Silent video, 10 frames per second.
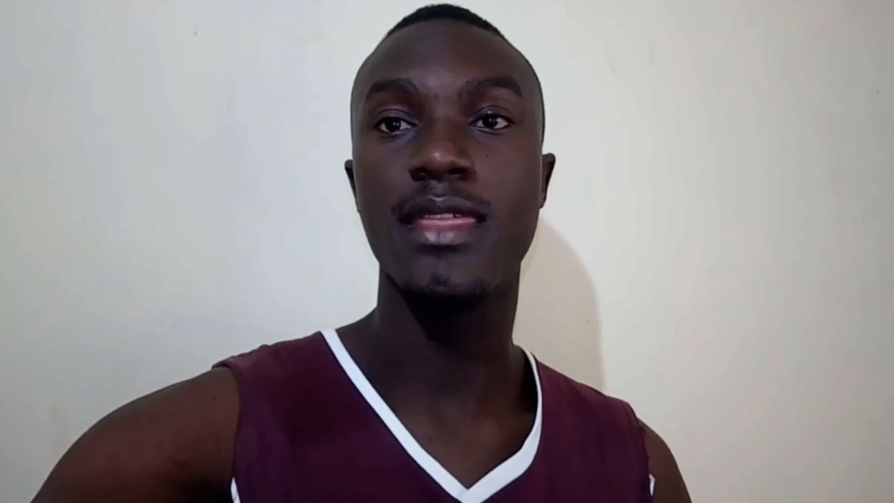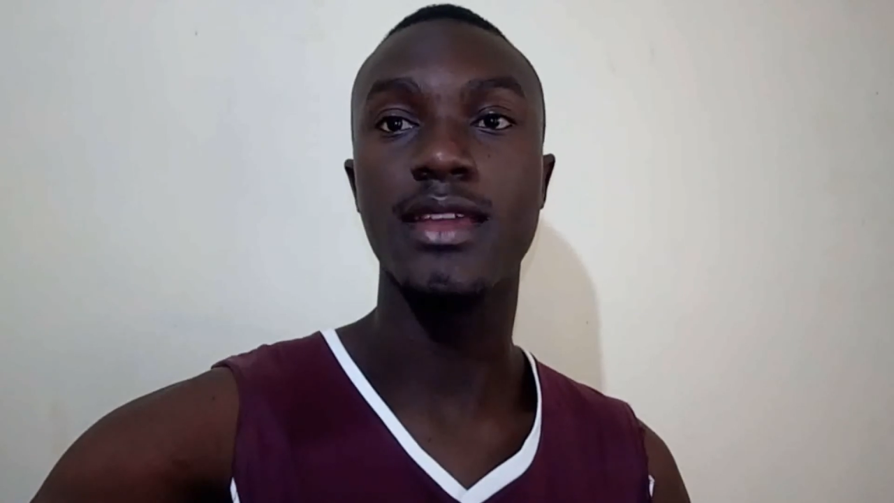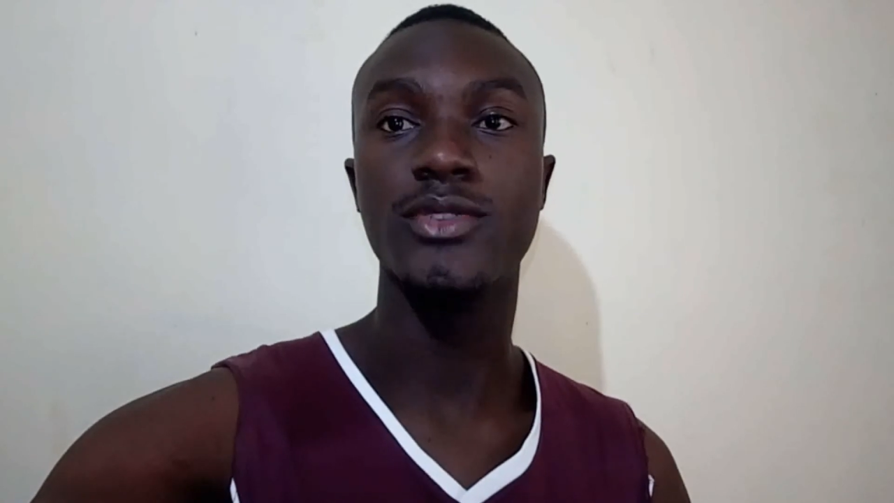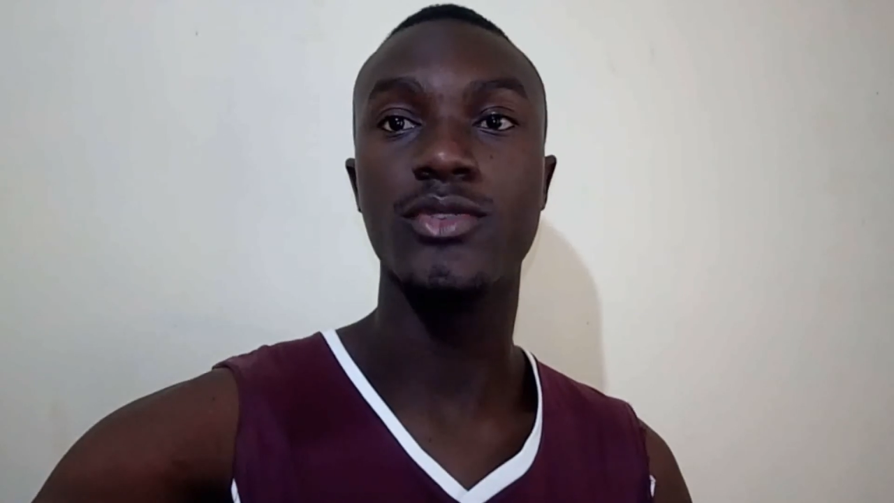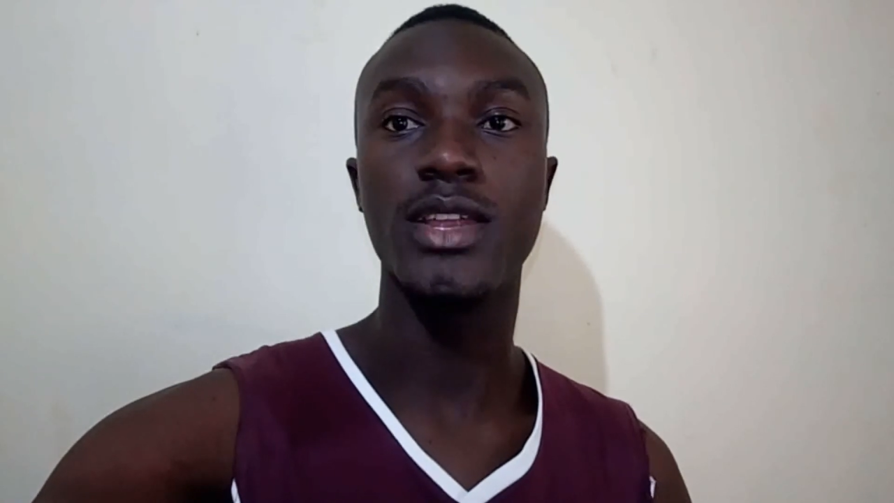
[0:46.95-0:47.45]

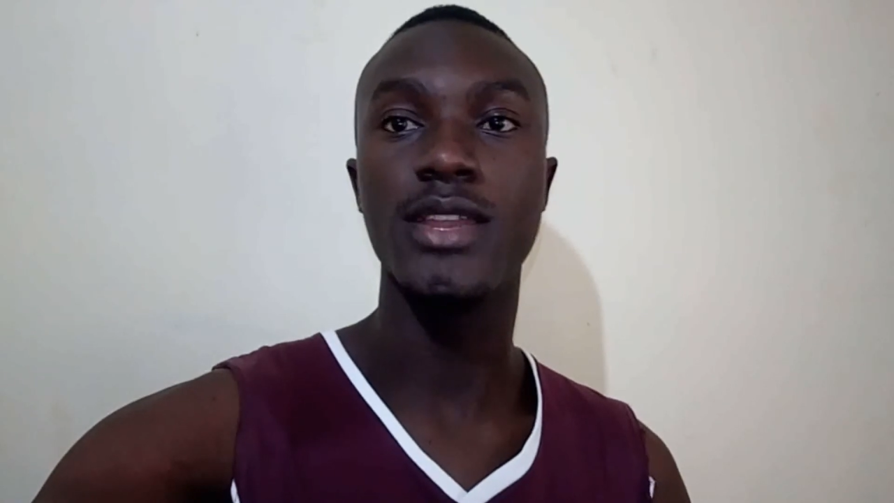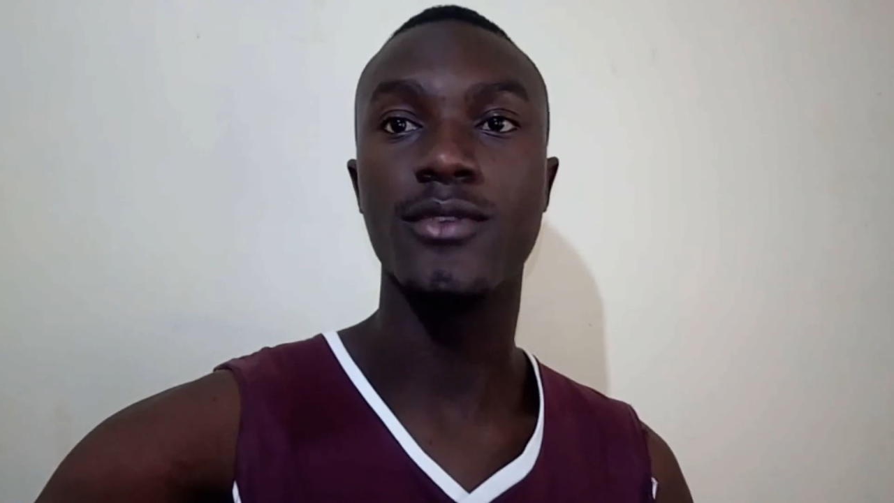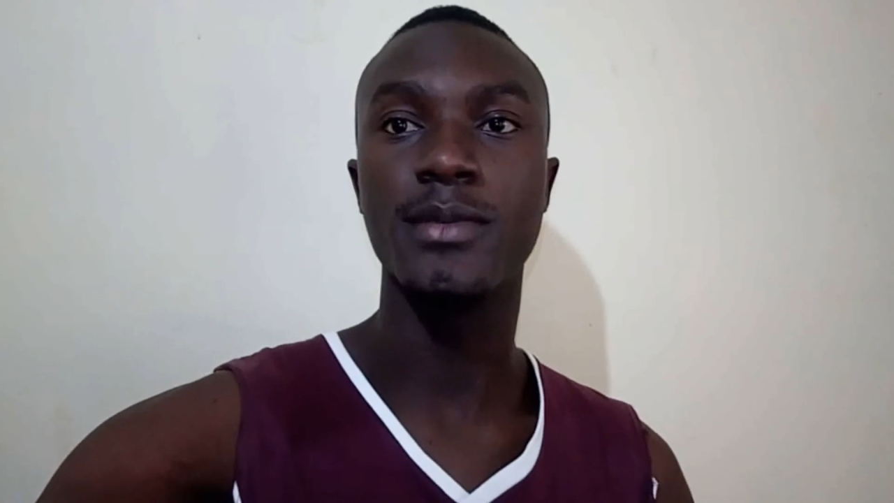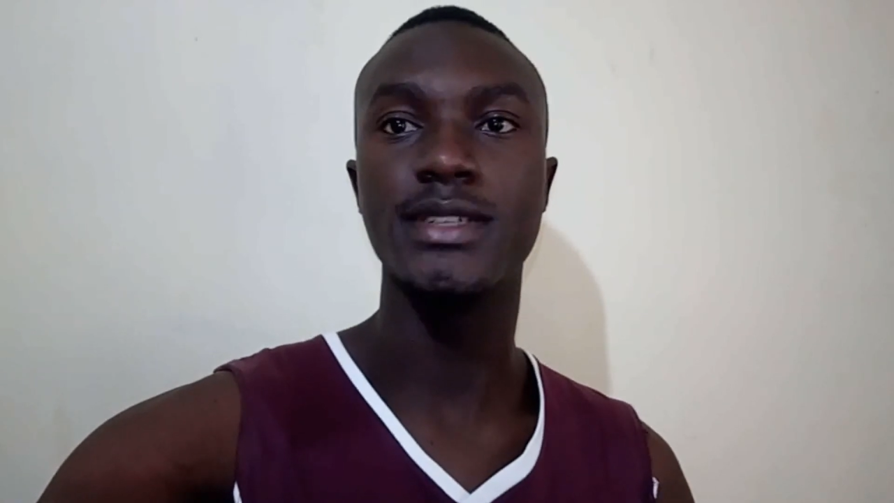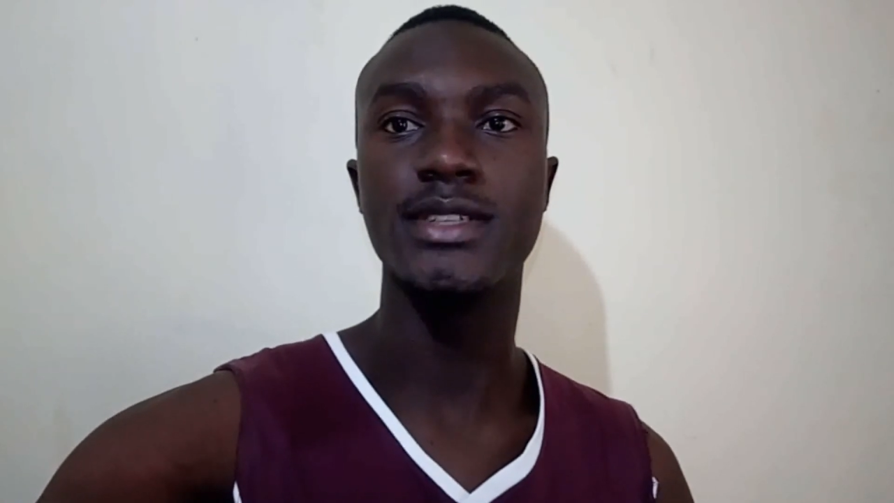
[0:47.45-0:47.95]
things to
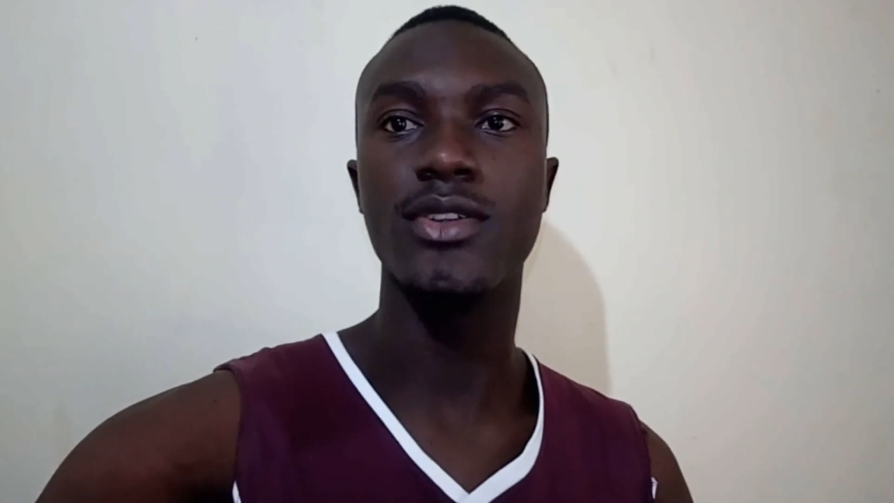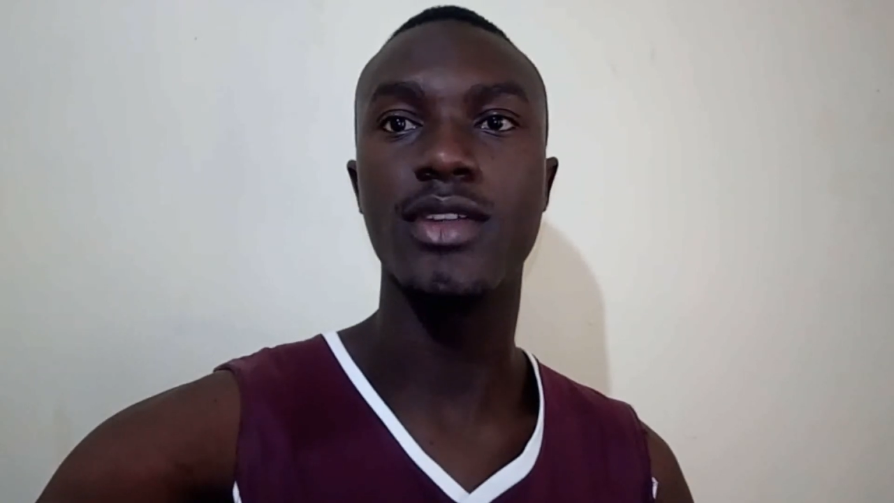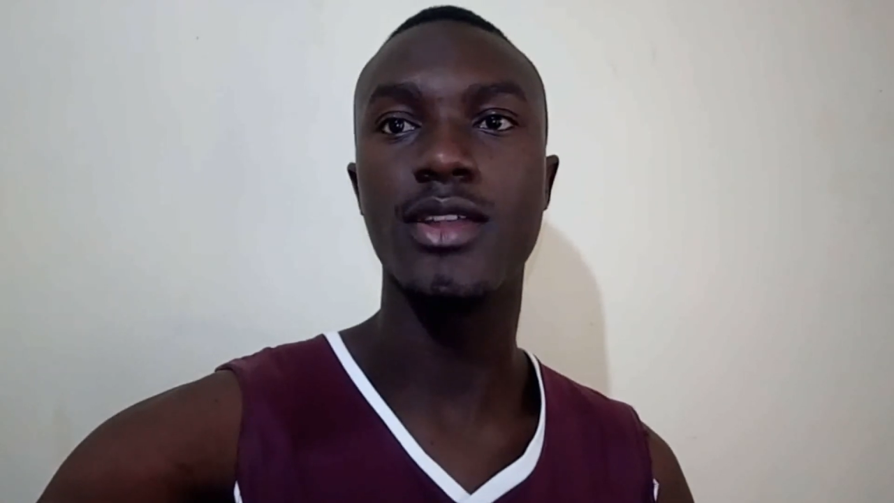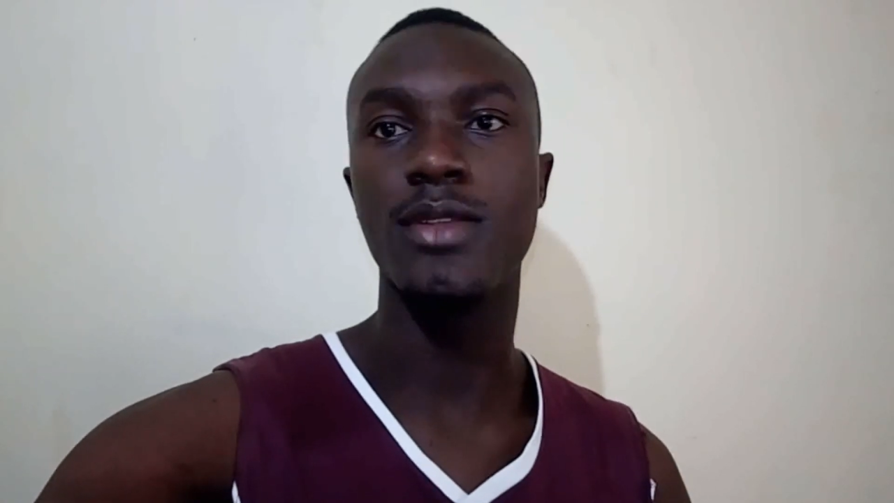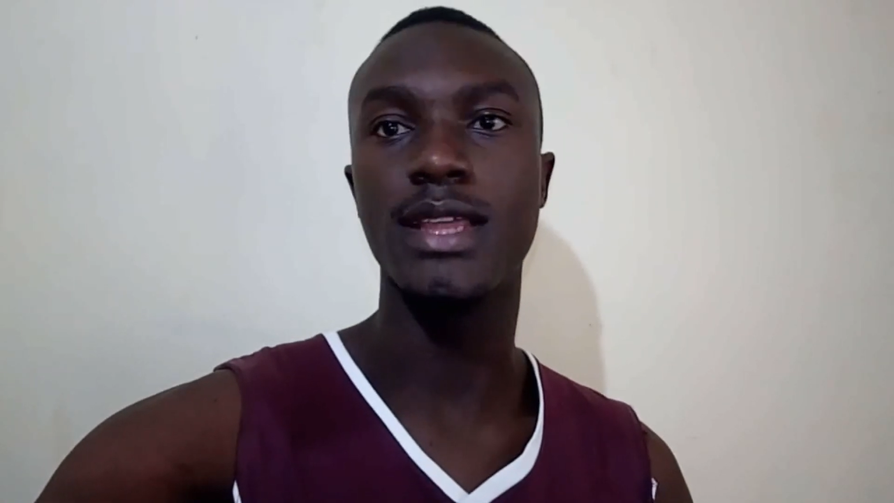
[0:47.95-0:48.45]
learn from
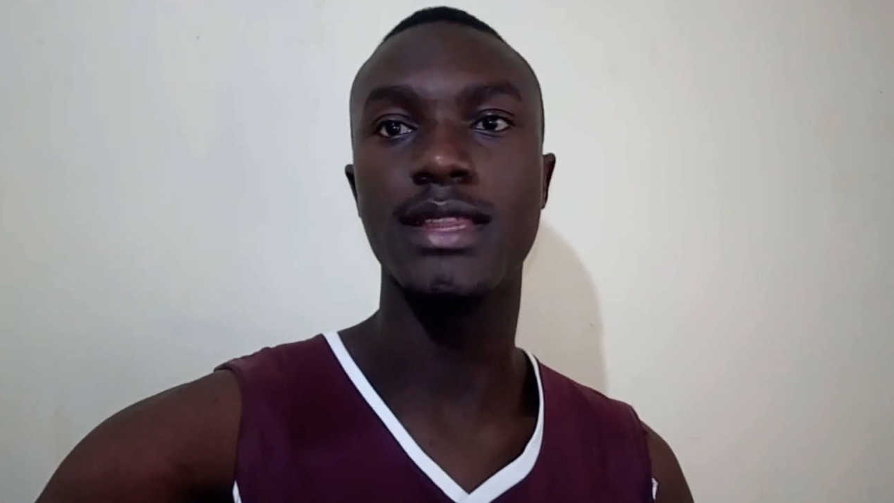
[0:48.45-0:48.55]
Cristiano Ronaldo.